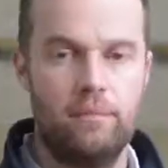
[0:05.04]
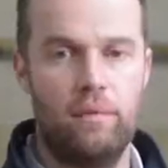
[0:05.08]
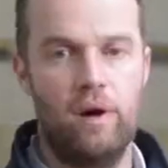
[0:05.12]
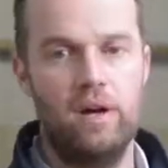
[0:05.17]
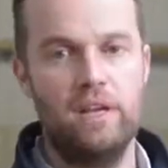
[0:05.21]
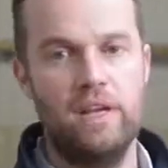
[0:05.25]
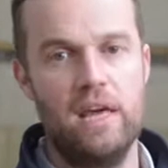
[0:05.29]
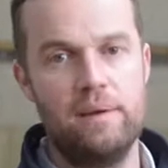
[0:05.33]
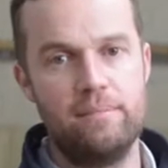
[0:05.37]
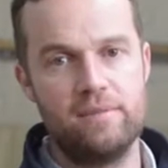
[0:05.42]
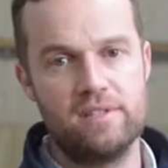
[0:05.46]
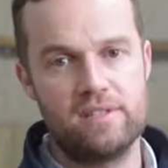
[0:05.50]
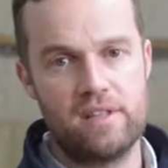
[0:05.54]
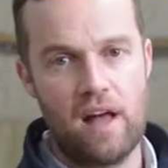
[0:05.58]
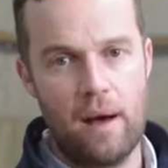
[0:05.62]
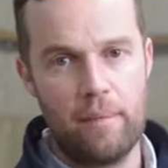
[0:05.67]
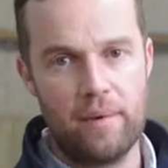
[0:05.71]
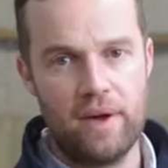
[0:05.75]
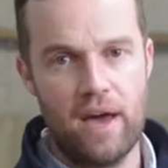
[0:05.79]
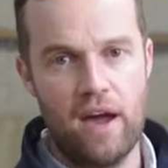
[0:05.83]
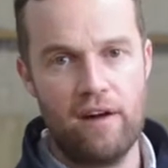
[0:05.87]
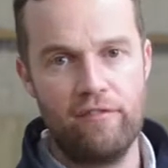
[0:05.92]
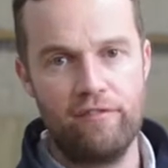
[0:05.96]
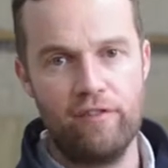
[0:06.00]
My name is
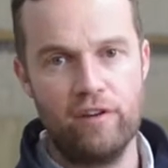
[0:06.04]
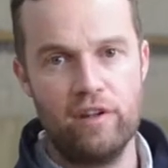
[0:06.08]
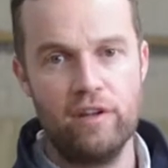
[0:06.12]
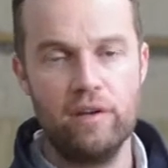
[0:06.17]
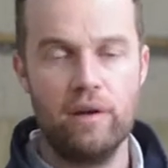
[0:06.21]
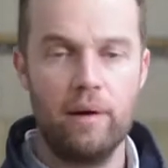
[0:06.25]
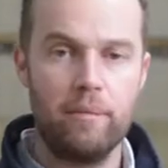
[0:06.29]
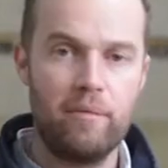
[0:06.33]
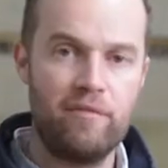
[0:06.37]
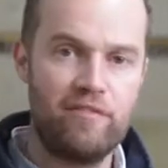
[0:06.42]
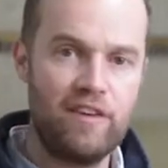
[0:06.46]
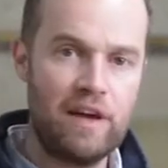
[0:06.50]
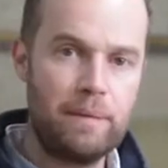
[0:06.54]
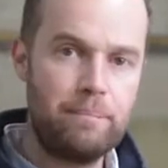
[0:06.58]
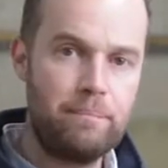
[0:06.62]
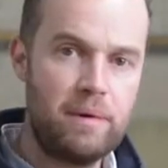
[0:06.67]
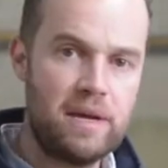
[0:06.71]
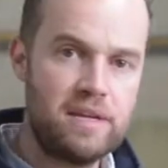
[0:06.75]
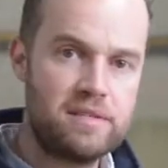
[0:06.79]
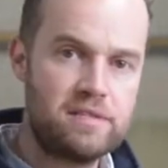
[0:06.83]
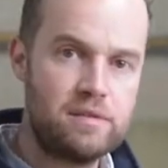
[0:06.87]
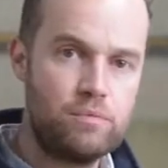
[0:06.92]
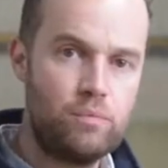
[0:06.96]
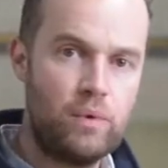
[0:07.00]
Tommy Heffernan, I'm a vet
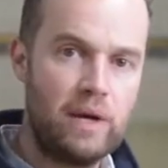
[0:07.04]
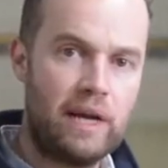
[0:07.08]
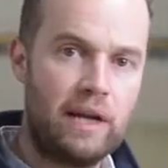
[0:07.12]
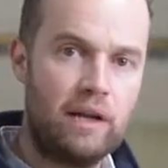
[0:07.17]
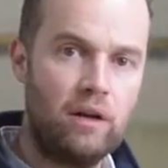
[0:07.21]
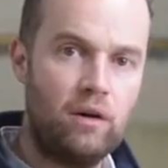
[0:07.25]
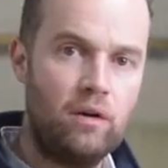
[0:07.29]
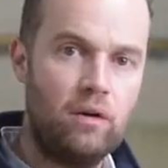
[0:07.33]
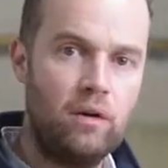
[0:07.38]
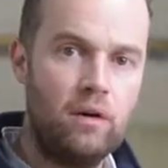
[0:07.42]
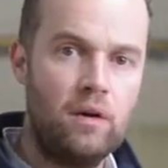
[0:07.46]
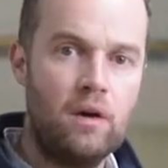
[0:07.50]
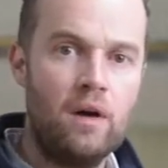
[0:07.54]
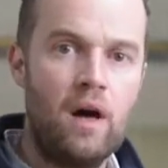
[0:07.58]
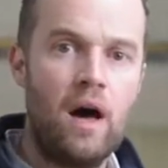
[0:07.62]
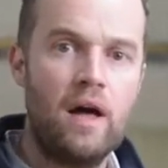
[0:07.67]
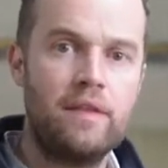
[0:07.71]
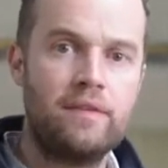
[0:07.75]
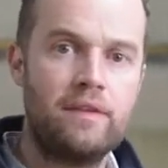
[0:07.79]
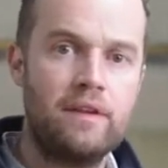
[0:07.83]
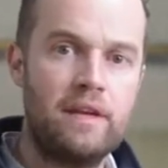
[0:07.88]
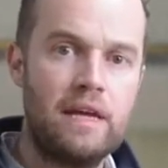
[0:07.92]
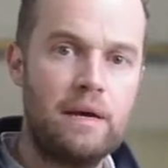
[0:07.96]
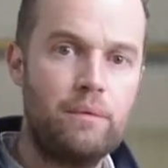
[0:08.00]
based in Wicklow
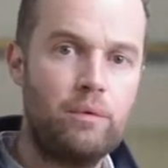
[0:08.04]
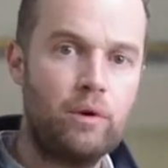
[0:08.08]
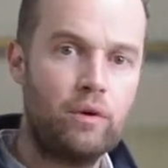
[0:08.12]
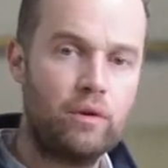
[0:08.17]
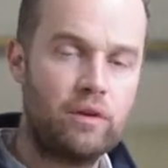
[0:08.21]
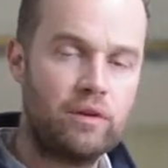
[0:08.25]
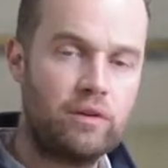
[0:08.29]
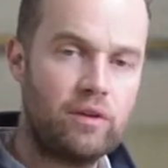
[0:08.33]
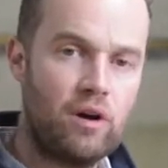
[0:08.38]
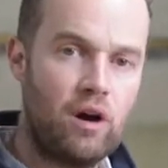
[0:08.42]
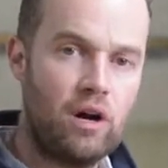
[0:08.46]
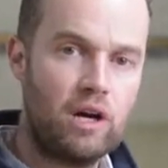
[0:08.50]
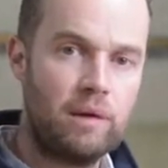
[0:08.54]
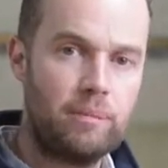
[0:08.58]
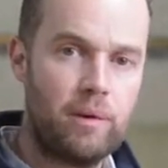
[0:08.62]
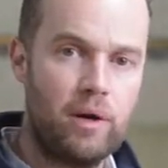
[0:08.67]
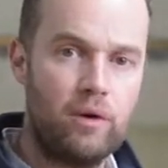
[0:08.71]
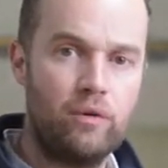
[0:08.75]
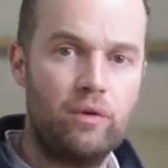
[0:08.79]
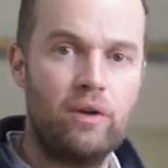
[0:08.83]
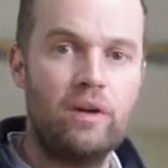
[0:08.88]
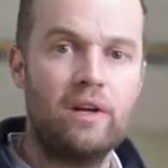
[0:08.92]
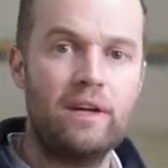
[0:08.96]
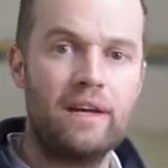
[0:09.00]
and today we're going to talk
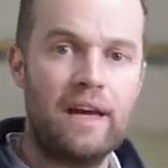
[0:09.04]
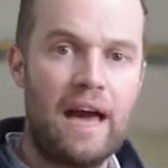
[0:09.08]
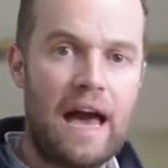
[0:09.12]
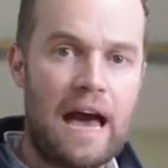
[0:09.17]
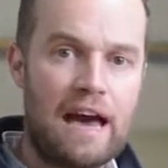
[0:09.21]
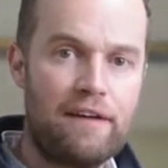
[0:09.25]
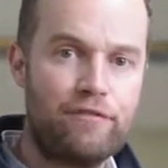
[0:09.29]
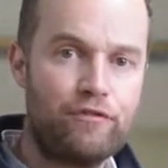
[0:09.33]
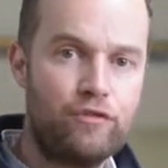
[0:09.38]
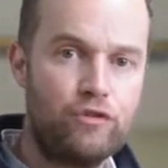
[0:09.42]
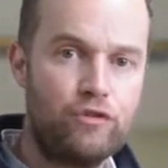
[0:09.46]
about calf